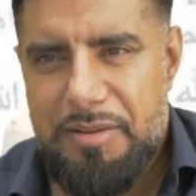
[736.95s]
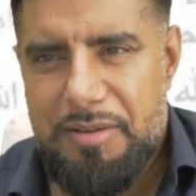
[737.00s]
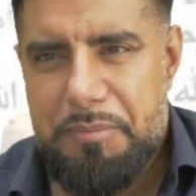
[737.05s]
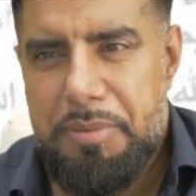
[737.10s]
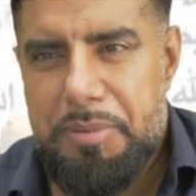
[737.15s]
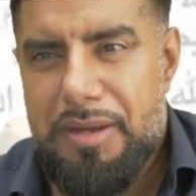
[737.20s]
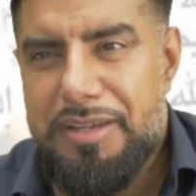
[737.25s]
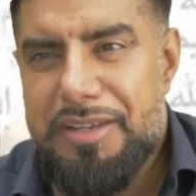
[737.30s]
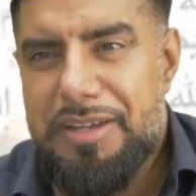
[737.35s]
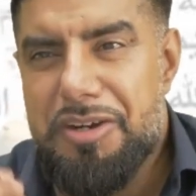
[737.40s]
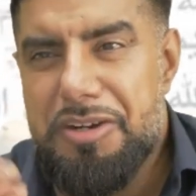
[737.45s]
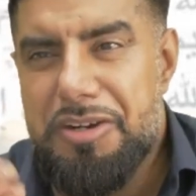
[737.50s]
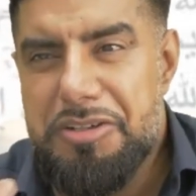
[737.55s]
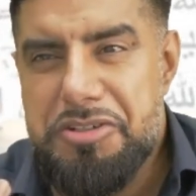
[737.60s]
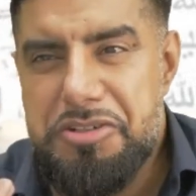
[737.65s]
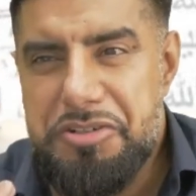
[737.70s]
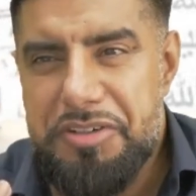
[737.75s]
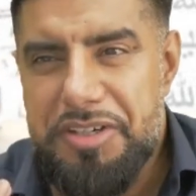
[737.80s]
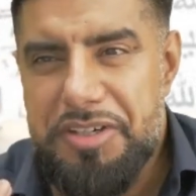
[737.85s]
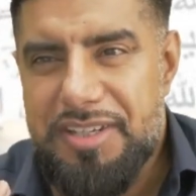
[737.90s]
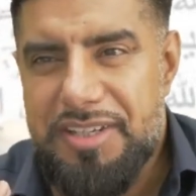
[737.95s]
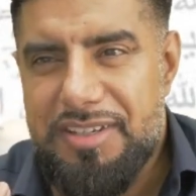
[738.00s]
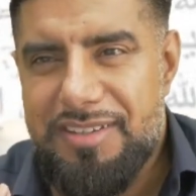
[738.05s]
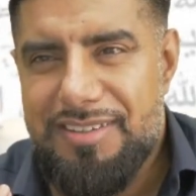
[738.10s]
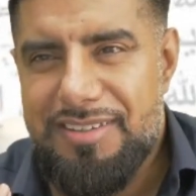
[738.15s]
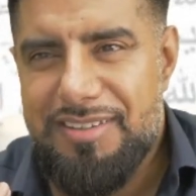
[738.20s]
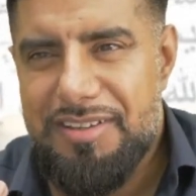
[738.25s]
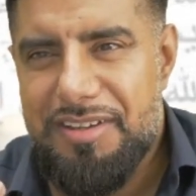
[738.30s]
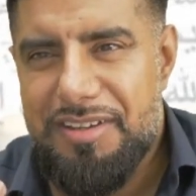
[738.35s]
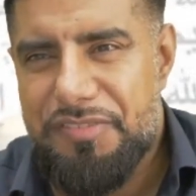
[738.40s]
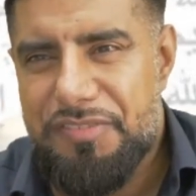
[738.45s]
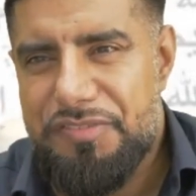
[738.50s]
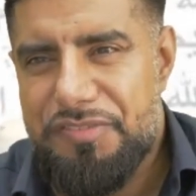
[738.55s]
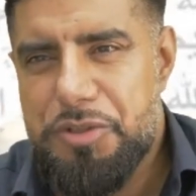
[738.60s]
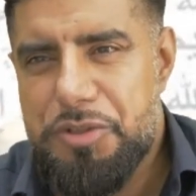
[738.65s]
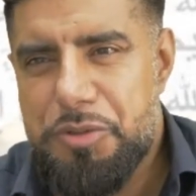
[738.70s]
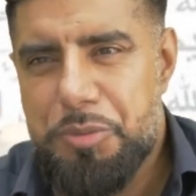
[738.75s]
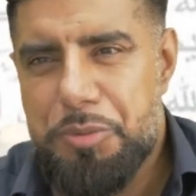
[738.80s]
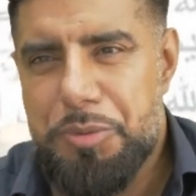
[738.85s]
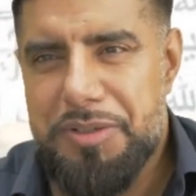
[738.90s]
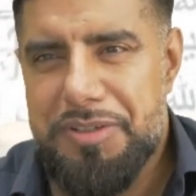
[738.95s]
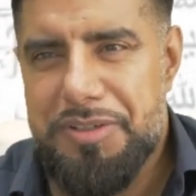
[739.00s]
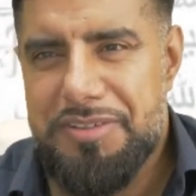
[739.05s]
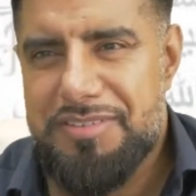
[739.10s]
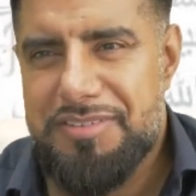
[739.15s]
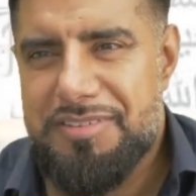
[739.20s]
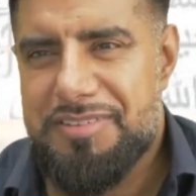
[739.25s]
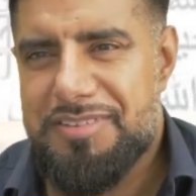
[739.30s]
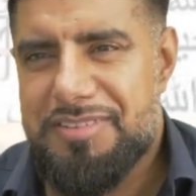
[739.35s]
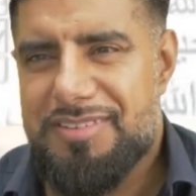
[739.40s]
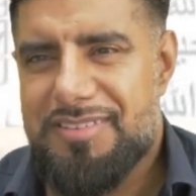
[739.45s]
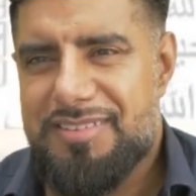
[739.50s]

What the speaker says: By uttering a few words.